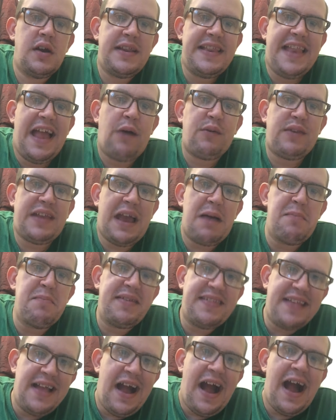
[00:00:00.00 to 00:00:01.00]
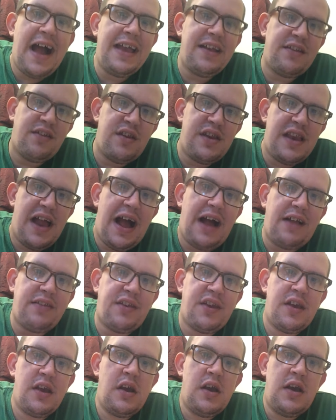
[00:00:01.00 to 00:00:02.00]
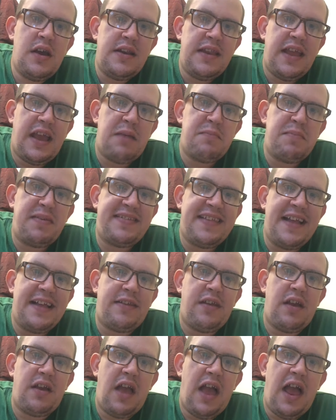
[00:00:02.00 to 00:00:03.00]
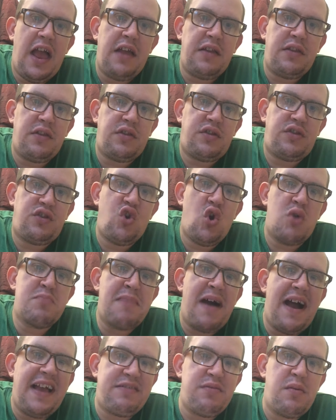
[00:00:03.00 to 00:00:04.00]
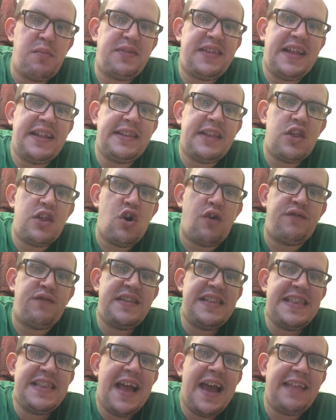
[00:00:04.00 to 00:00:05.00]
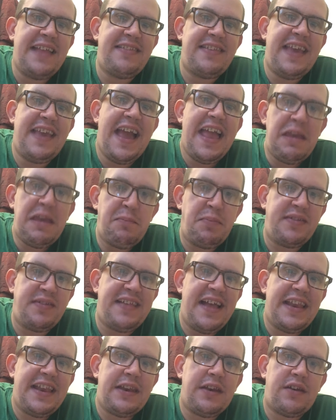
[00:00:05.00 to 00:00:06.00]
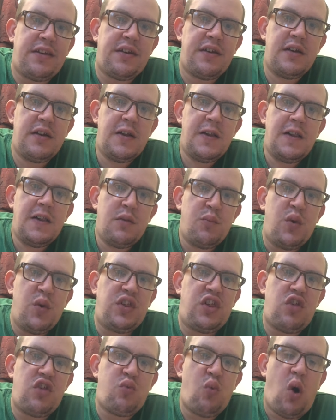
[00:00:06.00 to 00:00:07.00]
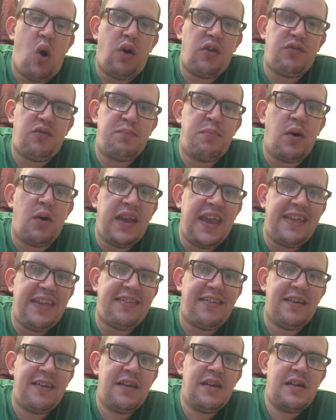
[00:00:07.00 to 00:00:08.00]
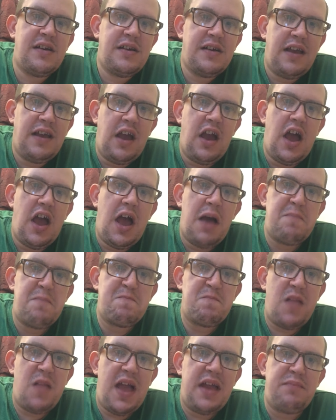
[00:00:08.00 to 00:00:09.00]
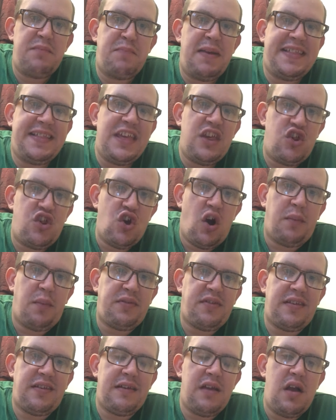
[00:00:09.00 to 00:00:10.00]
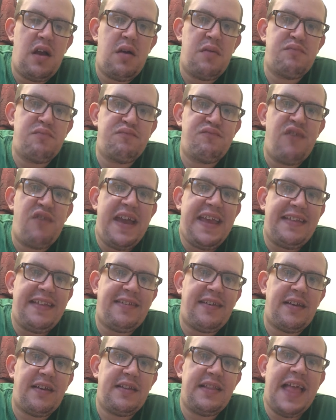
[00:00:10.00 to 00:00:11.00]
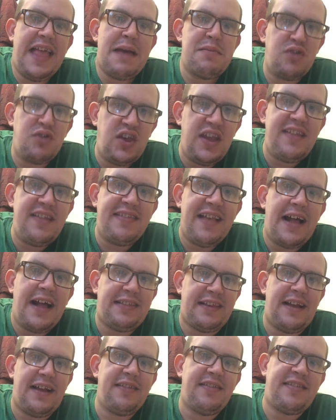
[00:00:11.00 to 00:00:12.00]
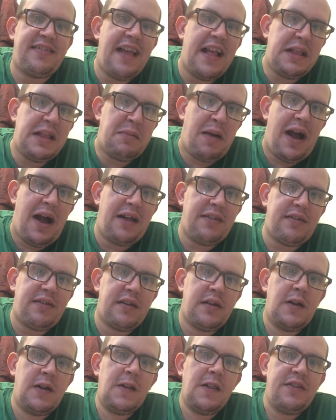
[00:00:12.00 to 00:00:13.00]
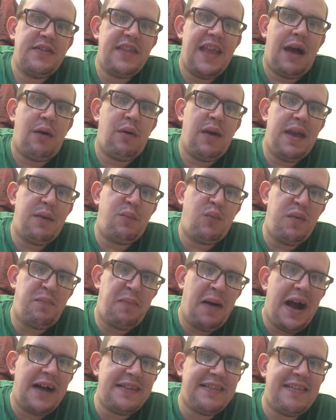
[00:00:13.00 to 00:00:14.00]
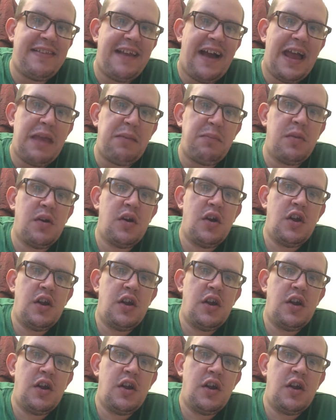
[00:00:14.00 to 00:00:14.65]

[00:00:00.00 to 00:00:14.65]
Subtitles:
Now, they can be set higher than that. They can be set to a maximum percentage of 98%, which is what bookies and betting shops rate their machines at and set them at. Now, with Party Time,